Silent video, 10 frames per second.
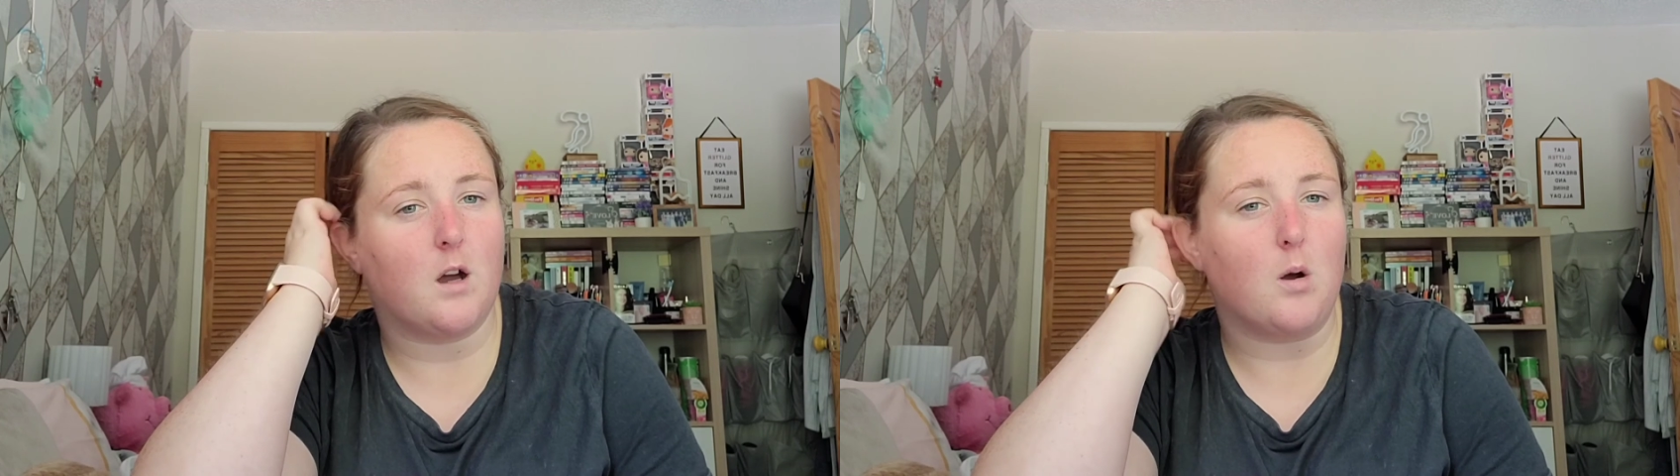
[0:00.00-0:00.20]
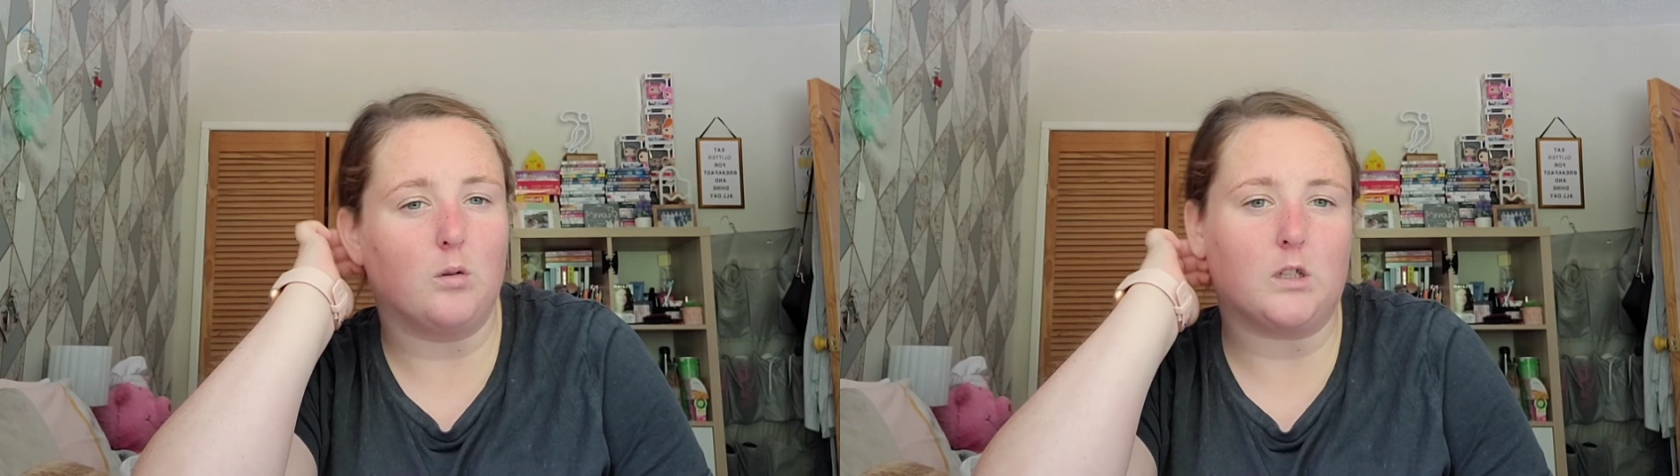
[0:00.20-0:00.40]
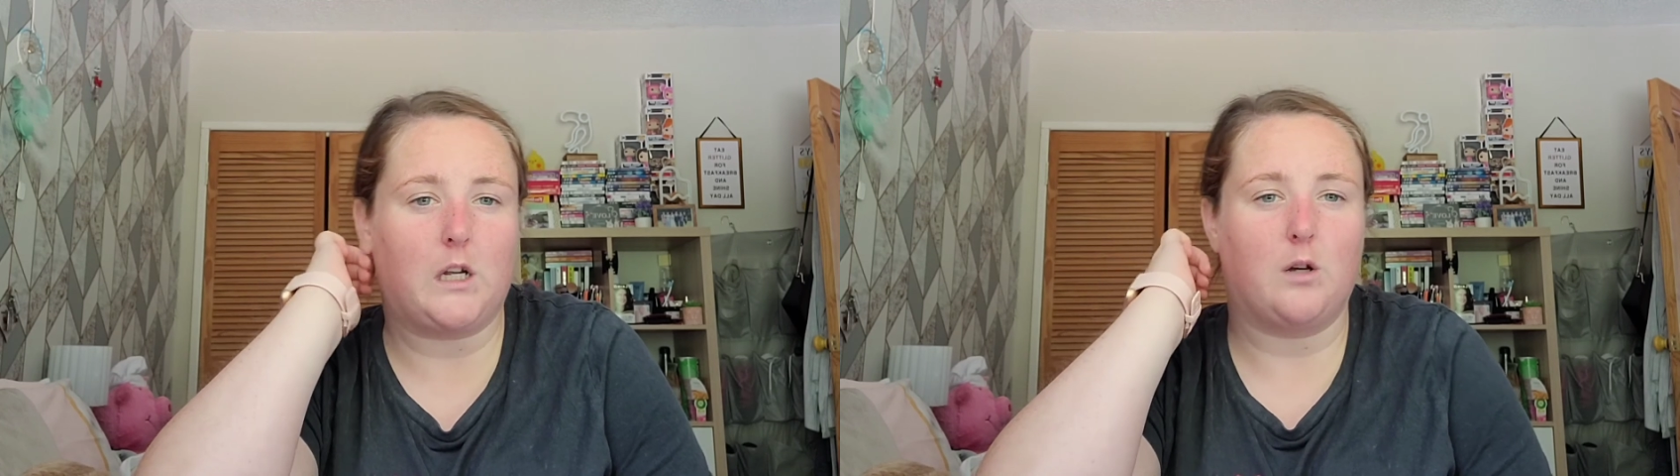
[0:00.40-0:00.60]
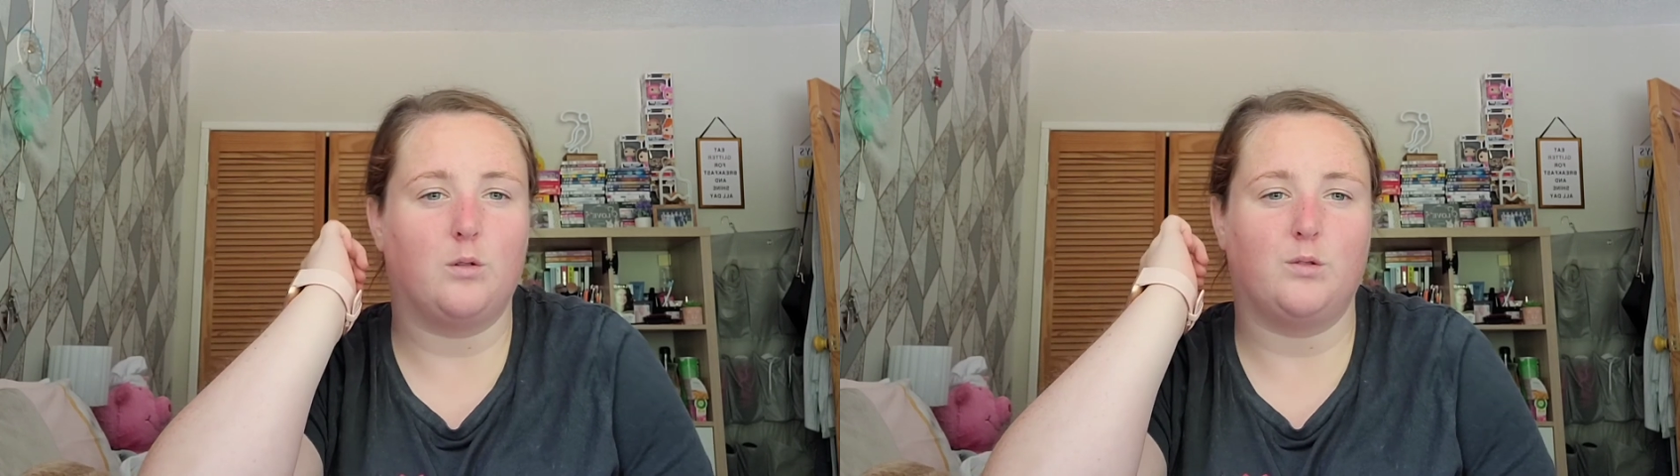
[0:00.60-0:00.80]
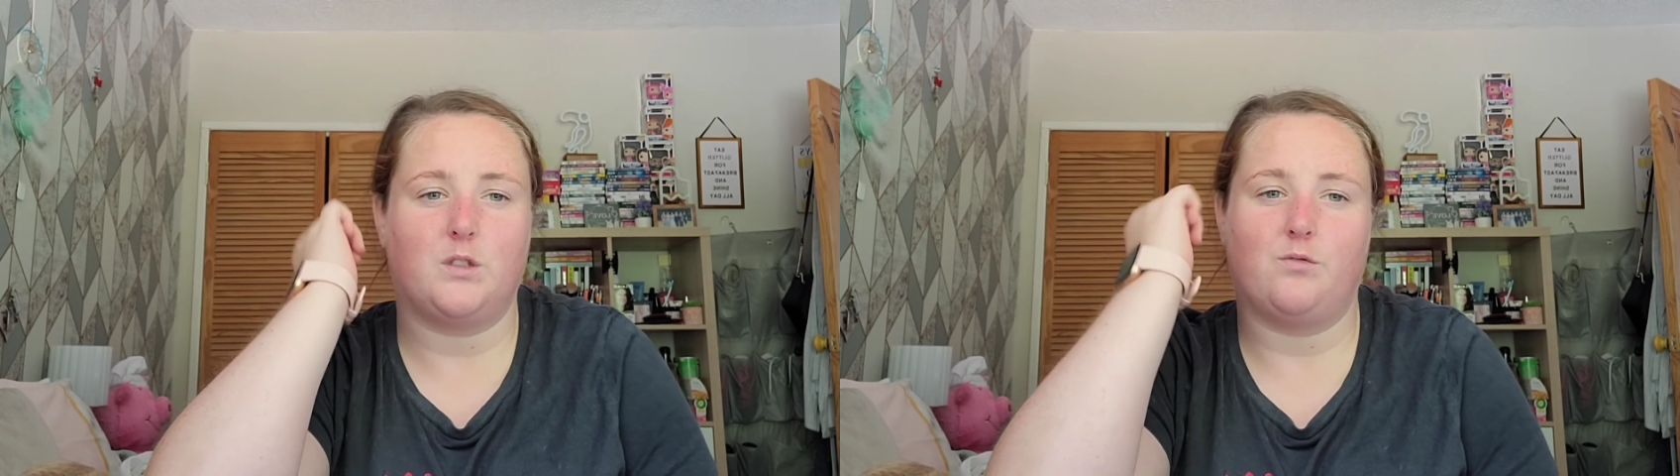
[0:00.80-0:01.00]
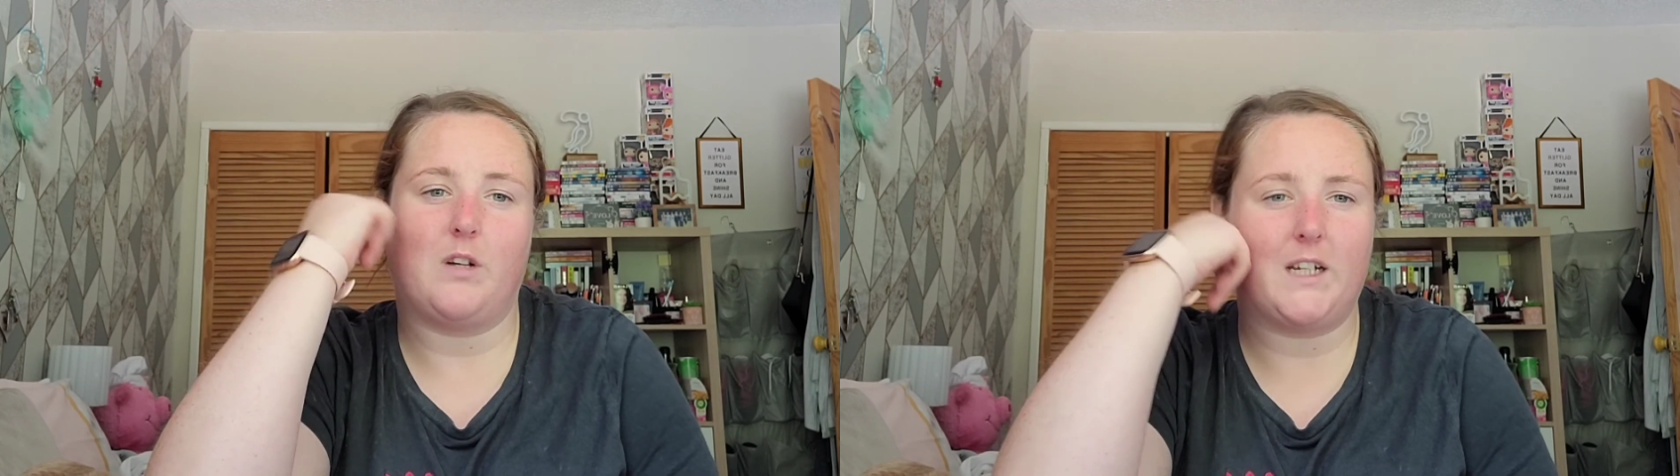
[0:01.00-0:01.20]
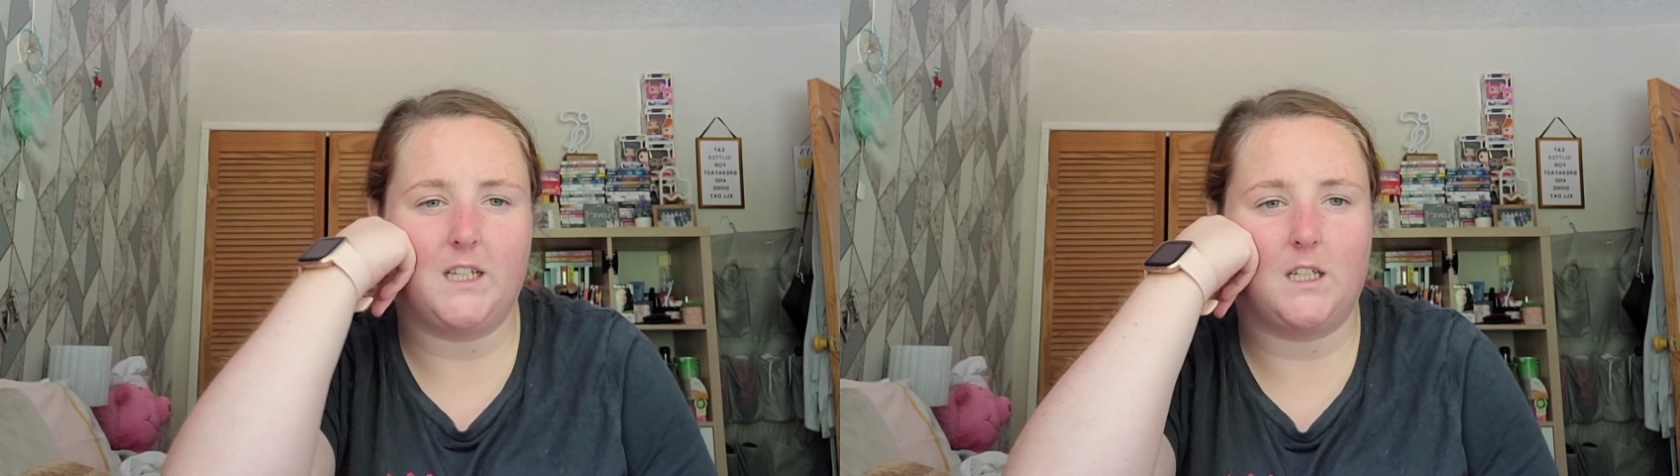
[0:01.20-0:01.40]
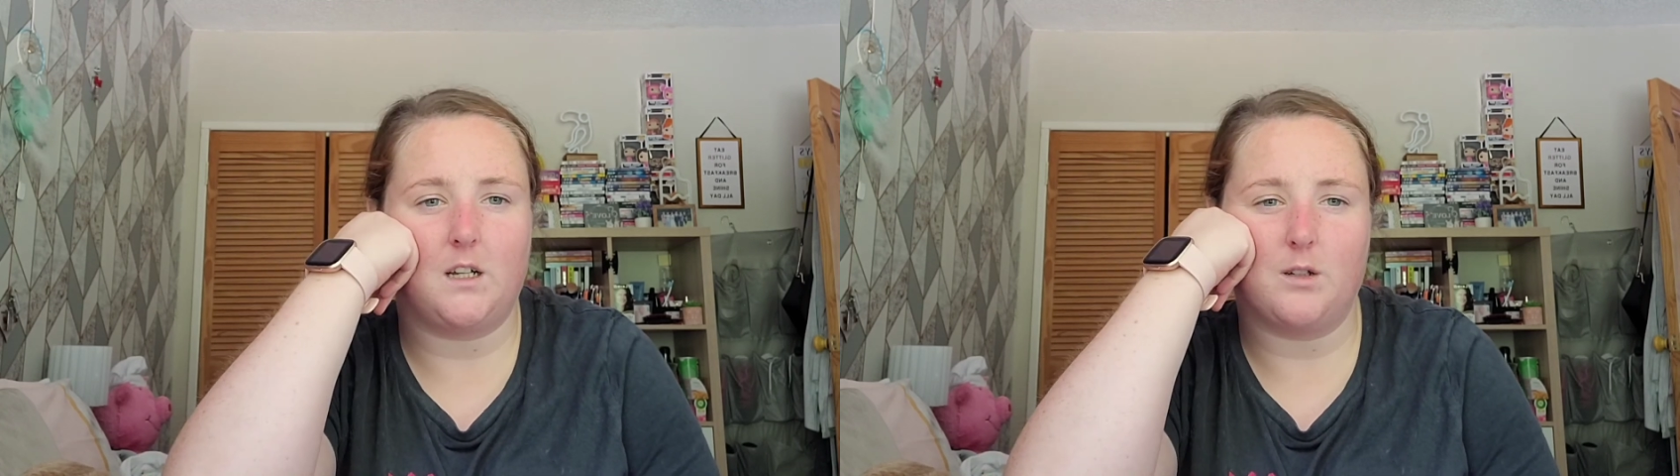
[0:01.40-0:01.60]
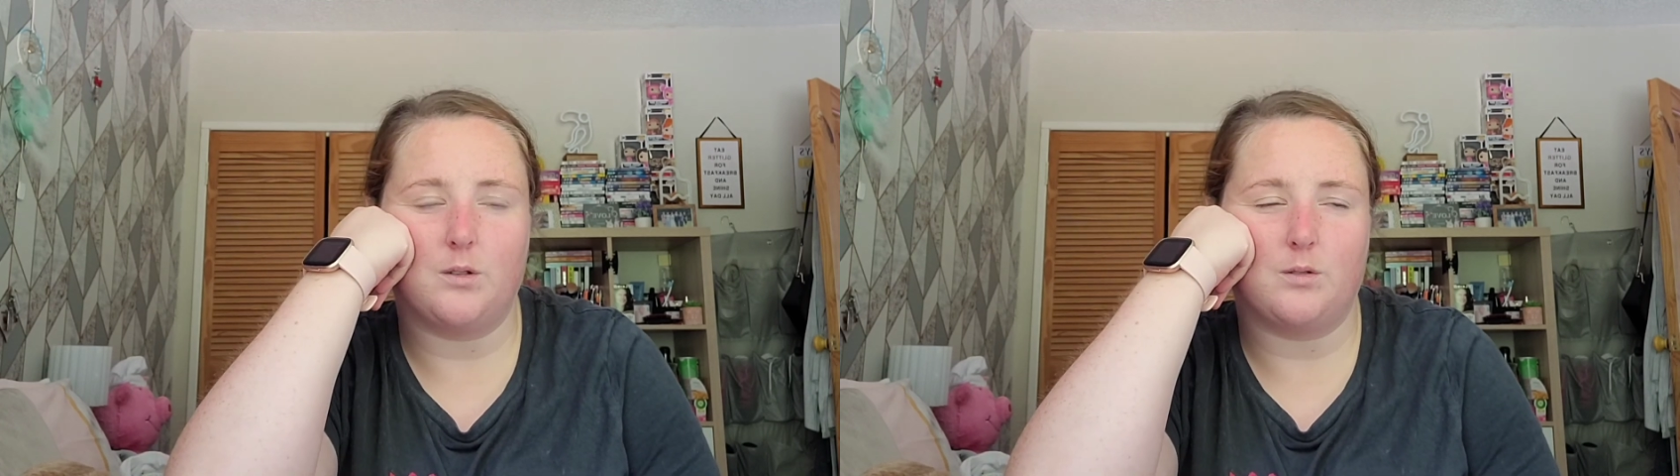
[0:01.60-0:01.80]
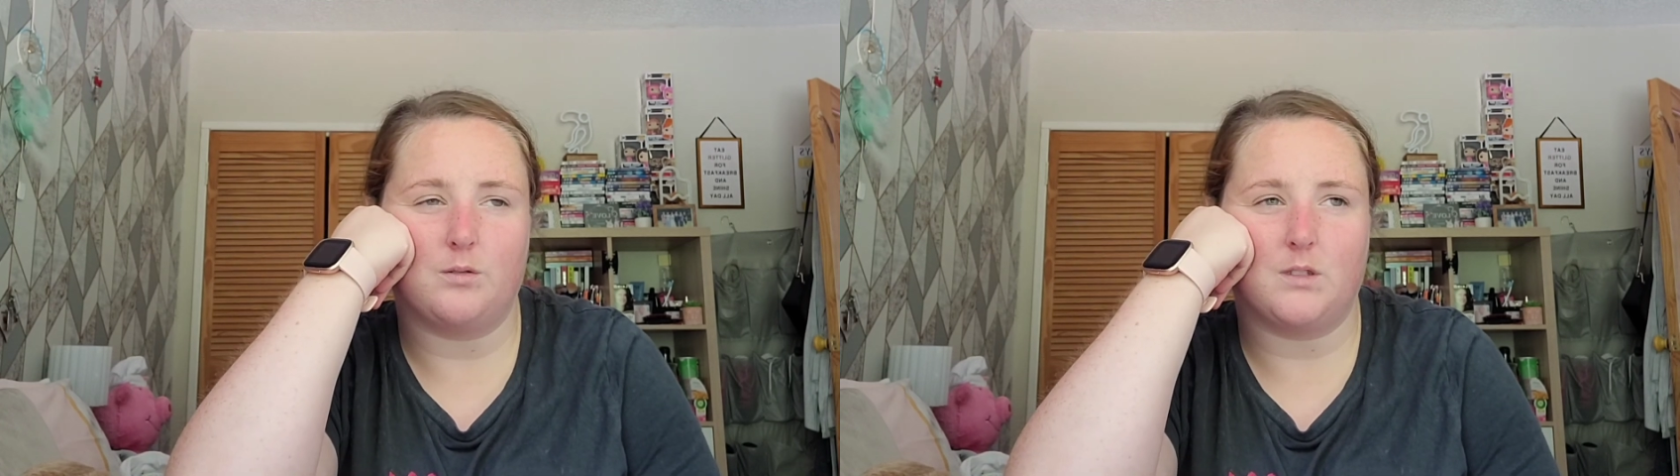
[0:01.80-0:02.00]
old clothes and raggy
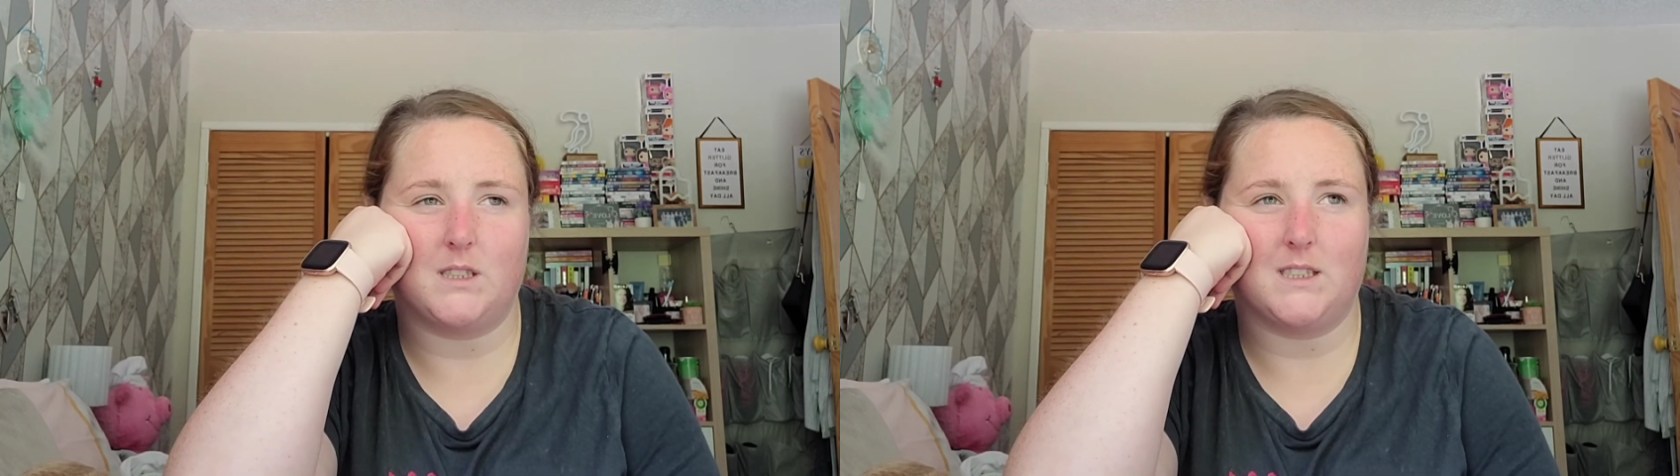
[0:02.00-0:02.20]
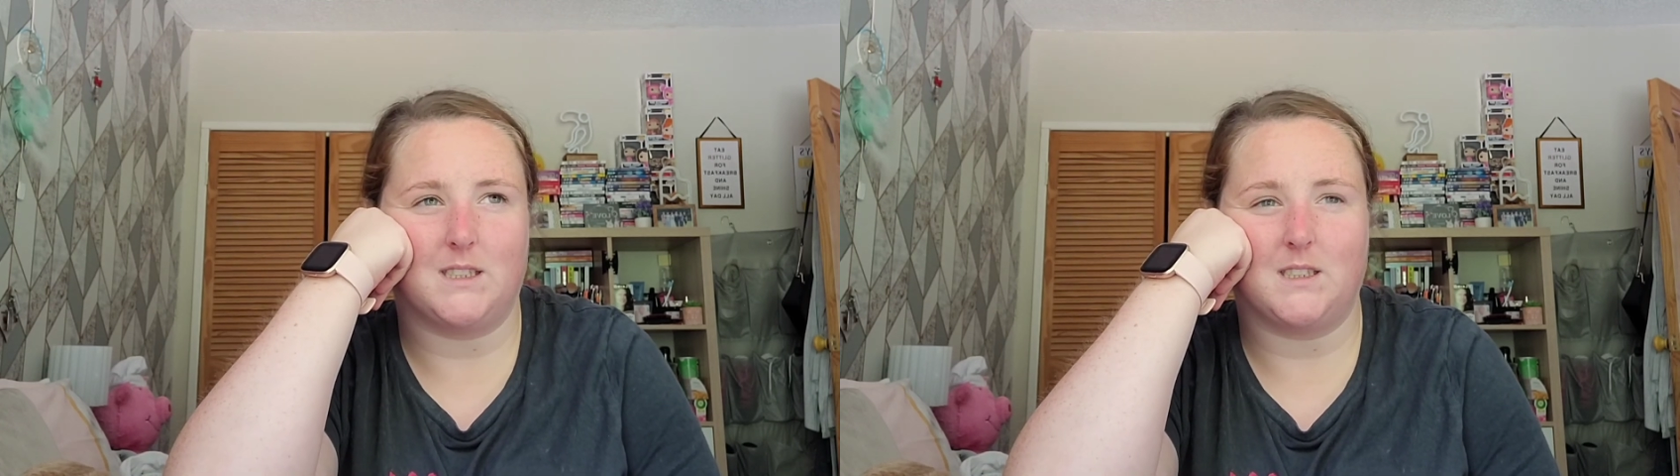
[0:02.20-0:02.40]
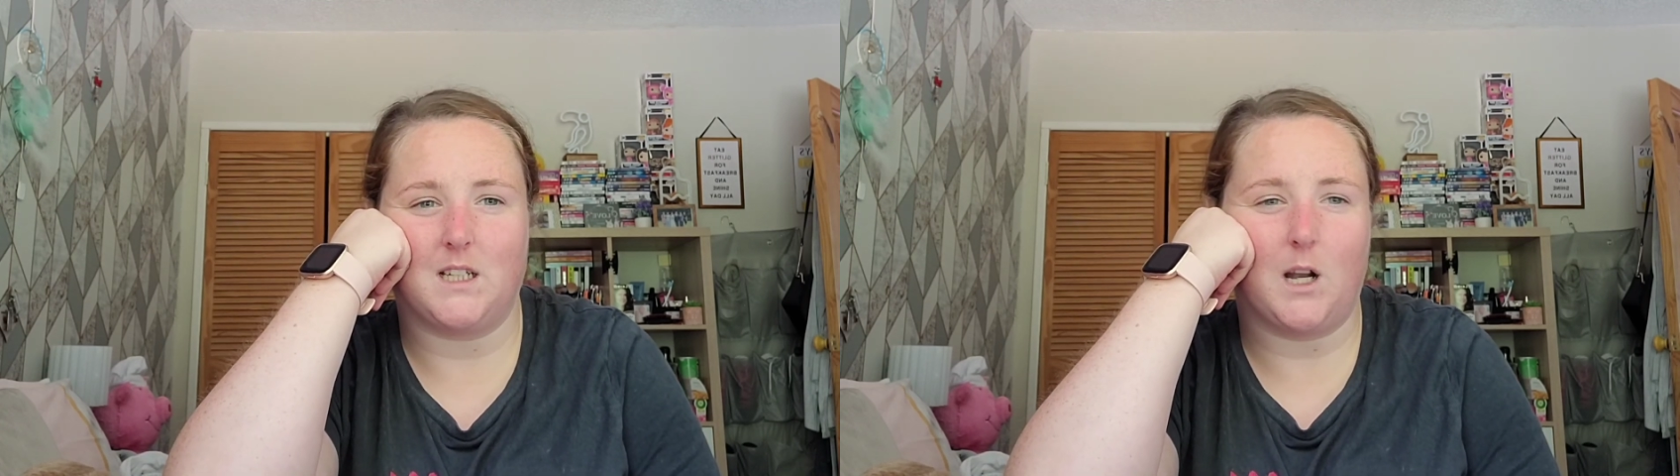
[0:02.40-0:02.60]
clothes and